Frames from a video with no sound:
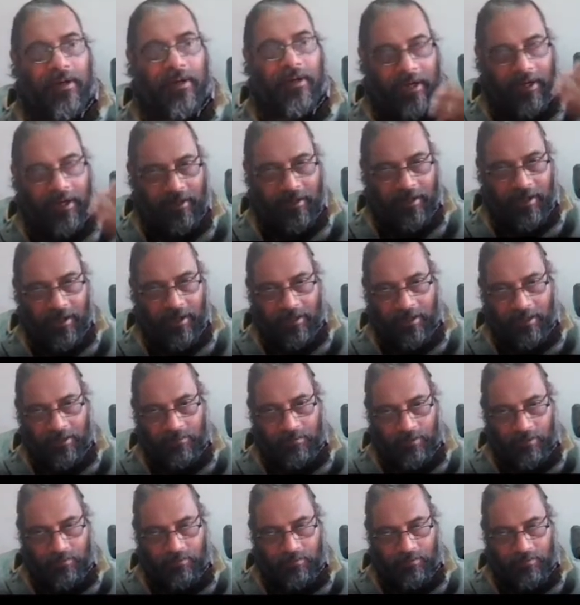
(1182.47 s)
get
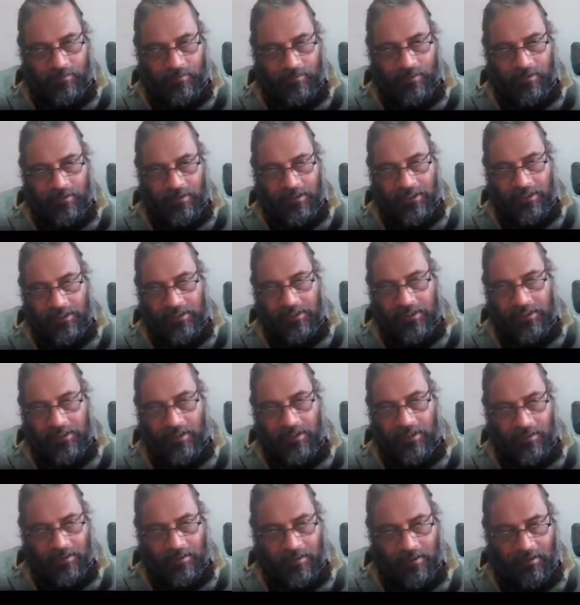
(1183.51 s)
data from
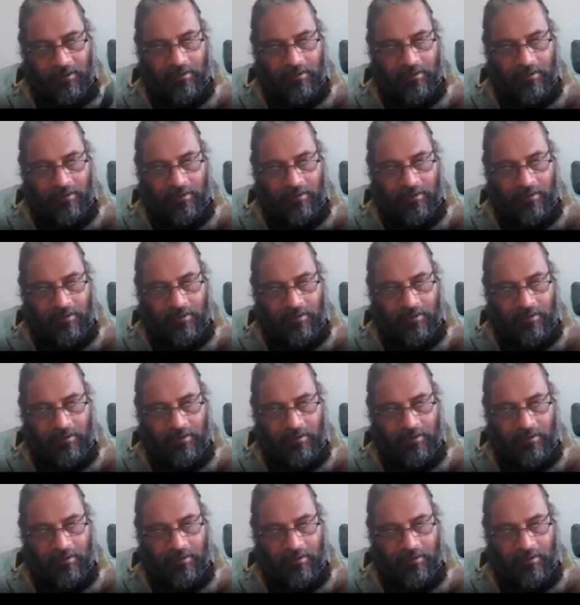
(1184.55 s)
distant